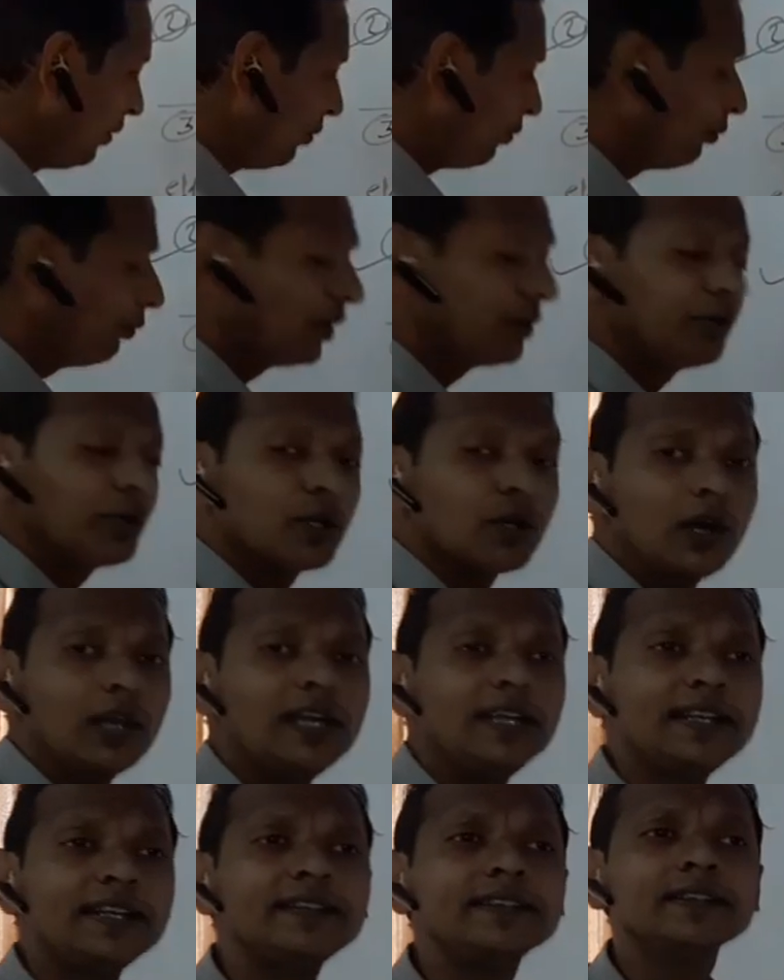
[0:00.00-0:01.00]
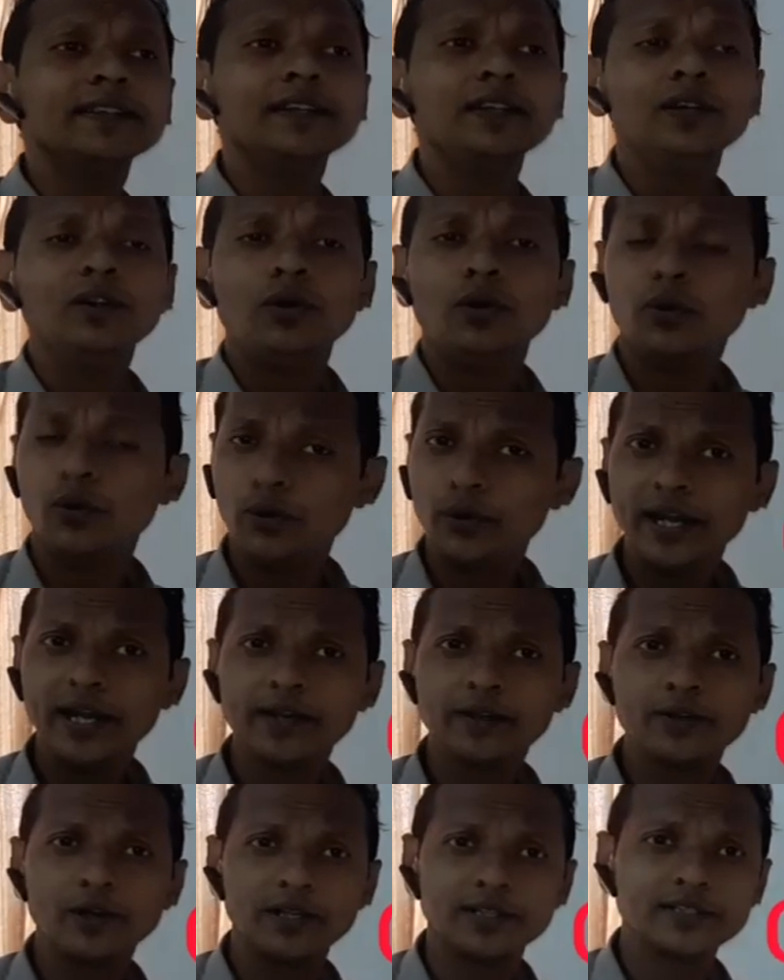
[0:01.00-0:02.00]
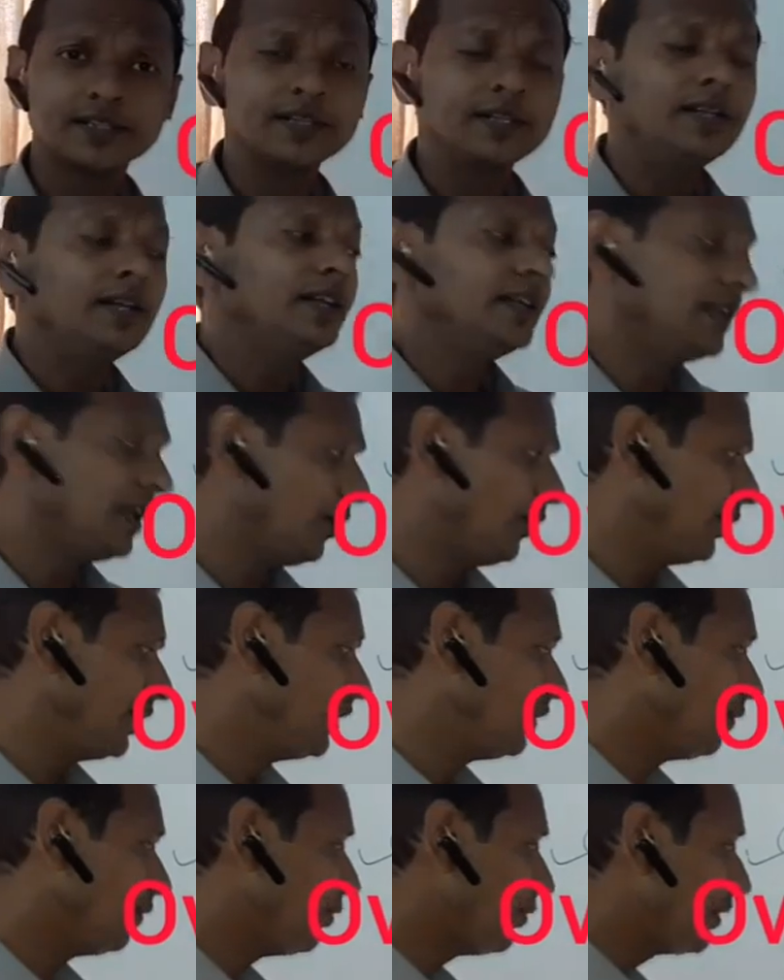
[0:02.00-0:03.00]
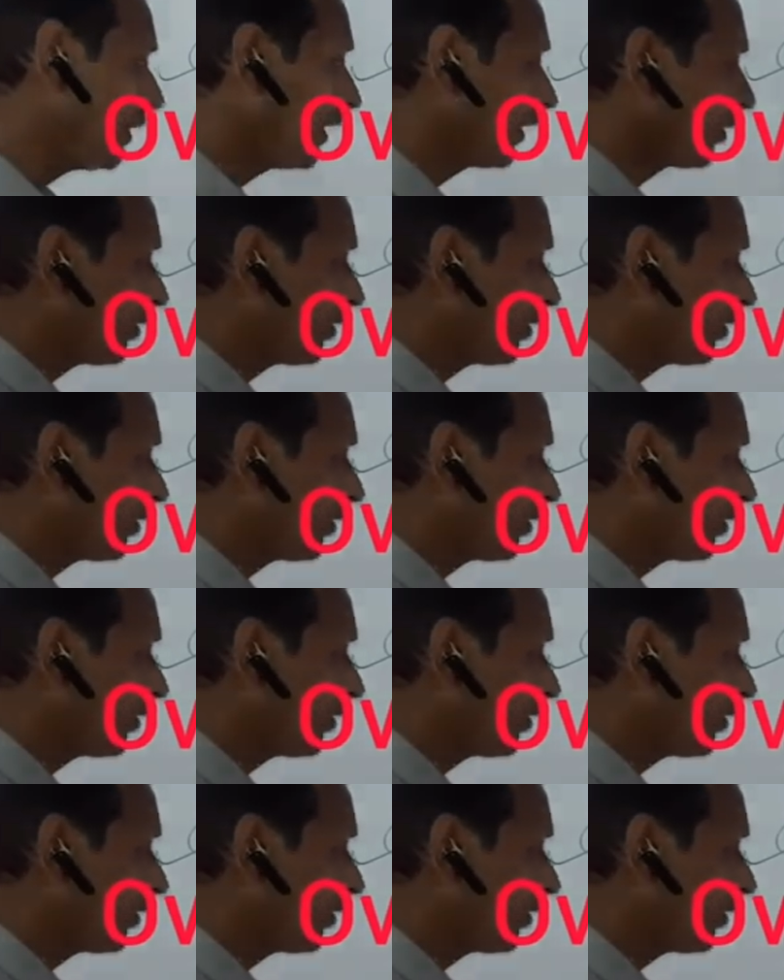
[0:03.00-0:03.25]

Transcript: what we call it is overhead cost. Now, in overhead